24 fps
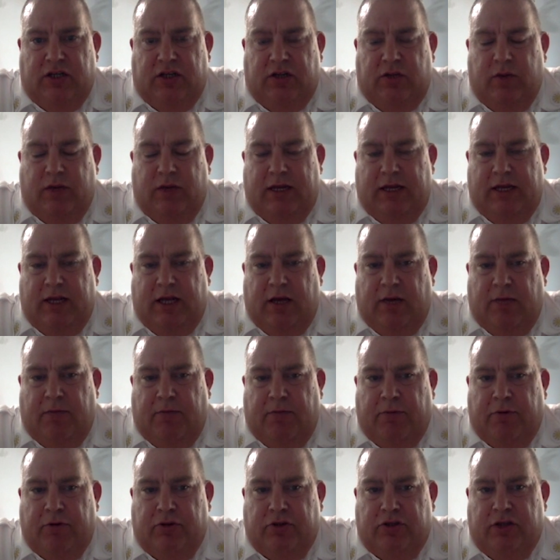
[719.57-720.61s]
and we can help
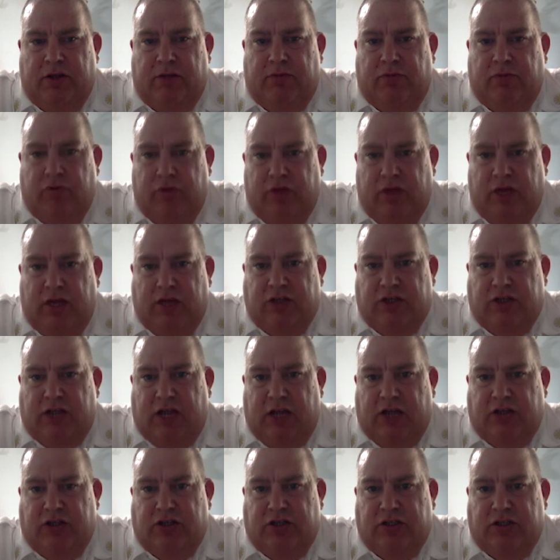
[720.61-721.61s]
push them through the education